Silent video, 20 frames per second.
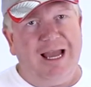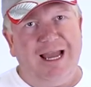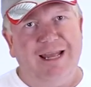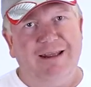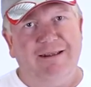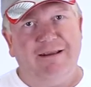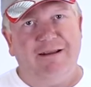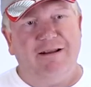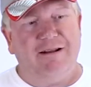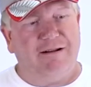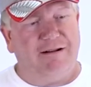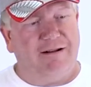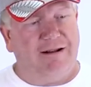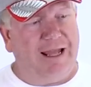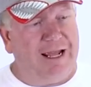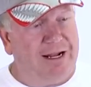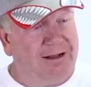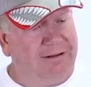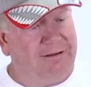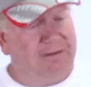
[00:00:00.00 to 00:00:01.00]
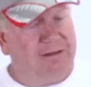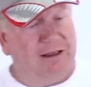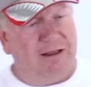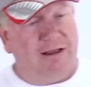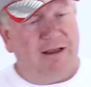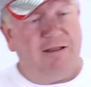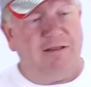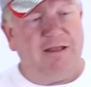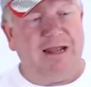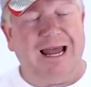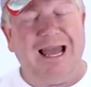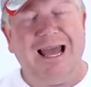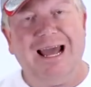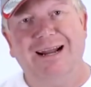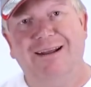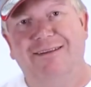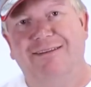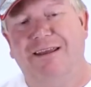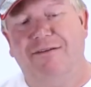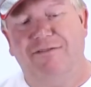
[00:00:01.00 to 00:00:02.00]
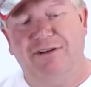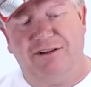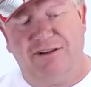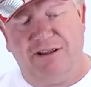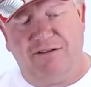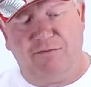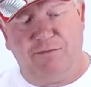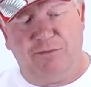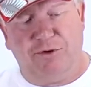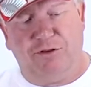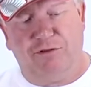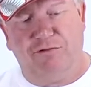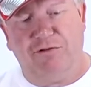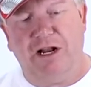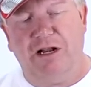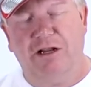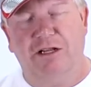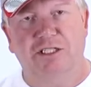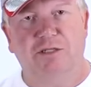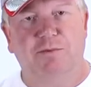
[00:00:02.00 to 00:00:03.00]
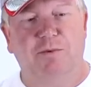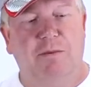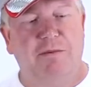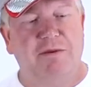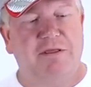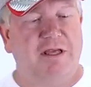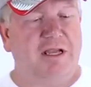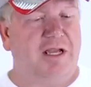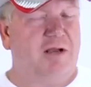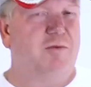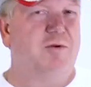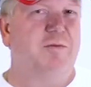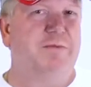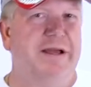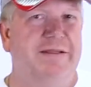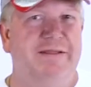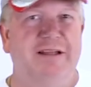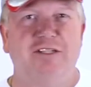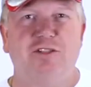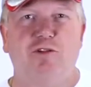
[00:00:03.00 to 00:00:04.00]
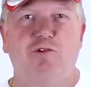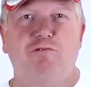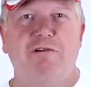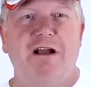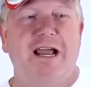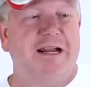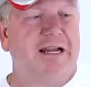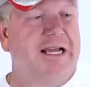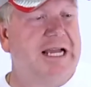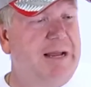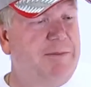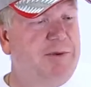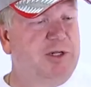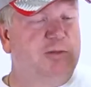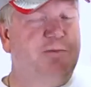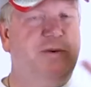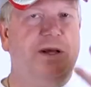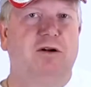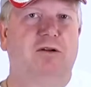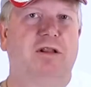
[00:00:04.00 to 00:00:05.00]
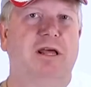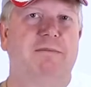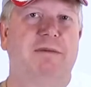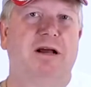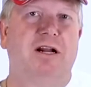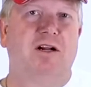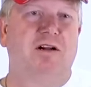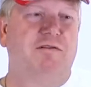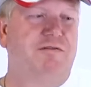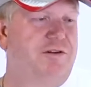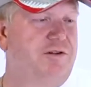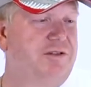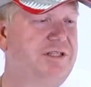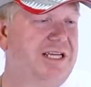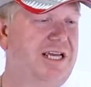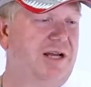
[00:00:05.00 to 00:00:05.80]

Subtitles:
a lens that had a 77mm thread? Because you're probably thinking, well, Ben, that's great. I'm gonna spend all that money on a filter